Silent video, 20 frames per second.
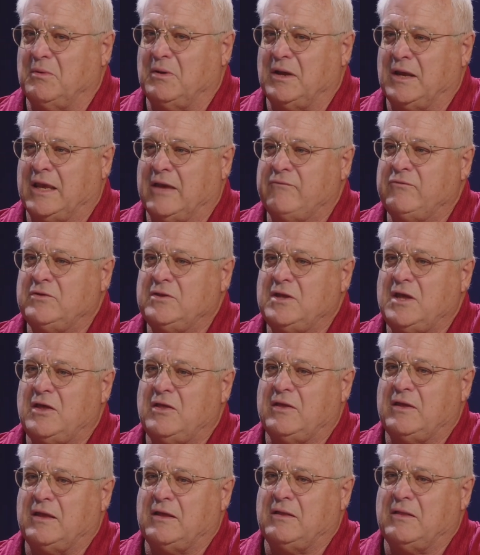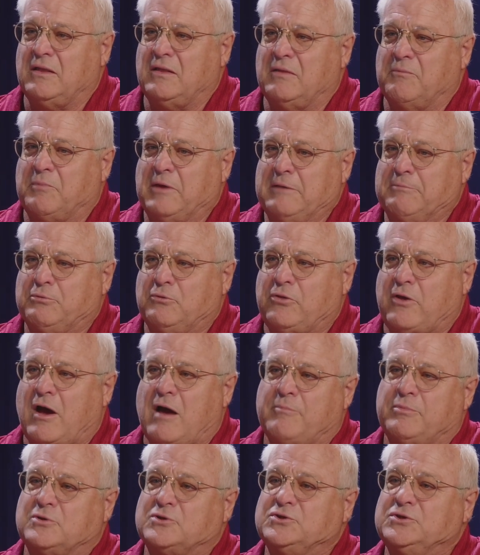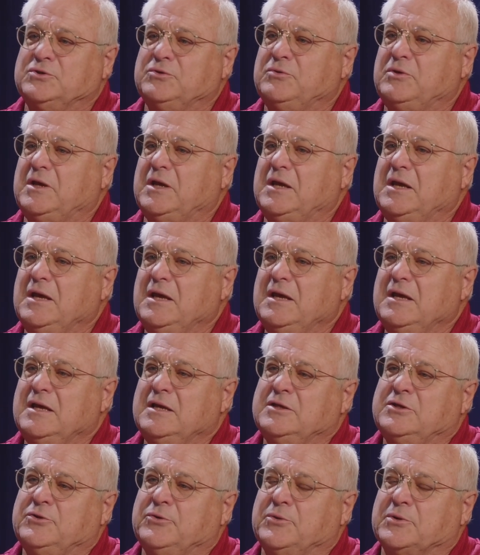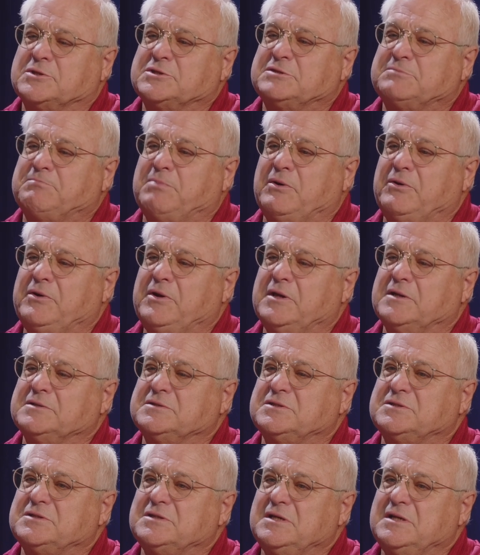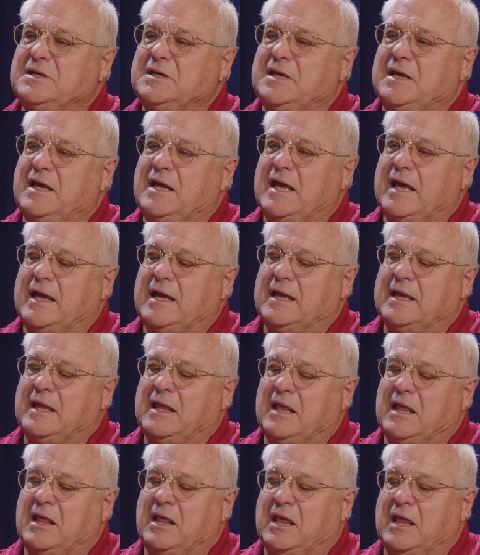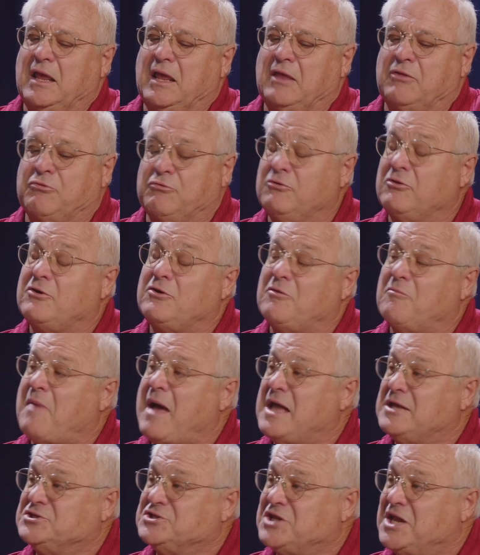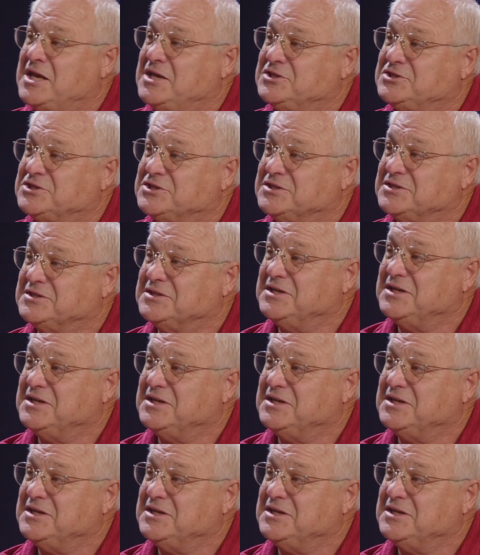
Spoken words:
giving people the opportunity to experience through their imagination